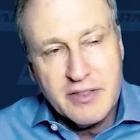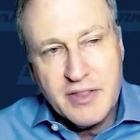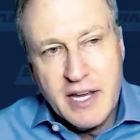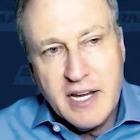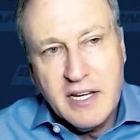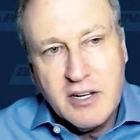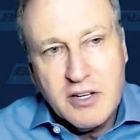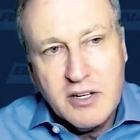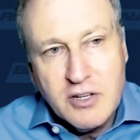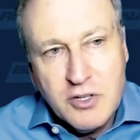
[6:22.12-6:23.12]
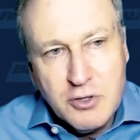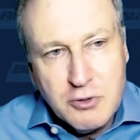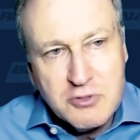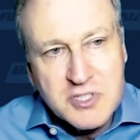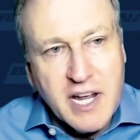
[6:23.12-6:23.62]
they
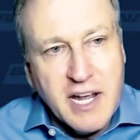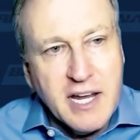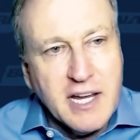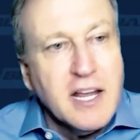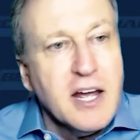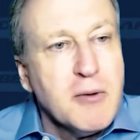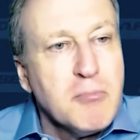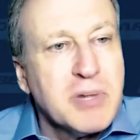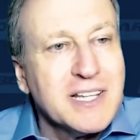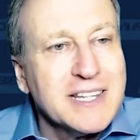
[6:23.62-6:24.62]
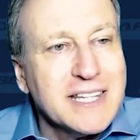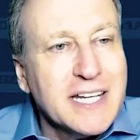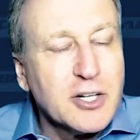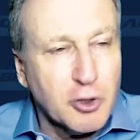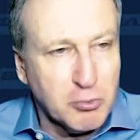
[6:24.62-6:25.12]
use a
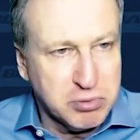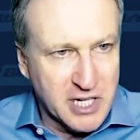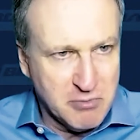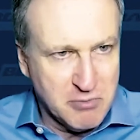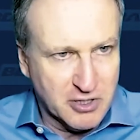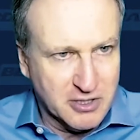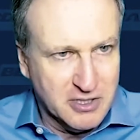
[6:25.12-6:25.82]
political playbook.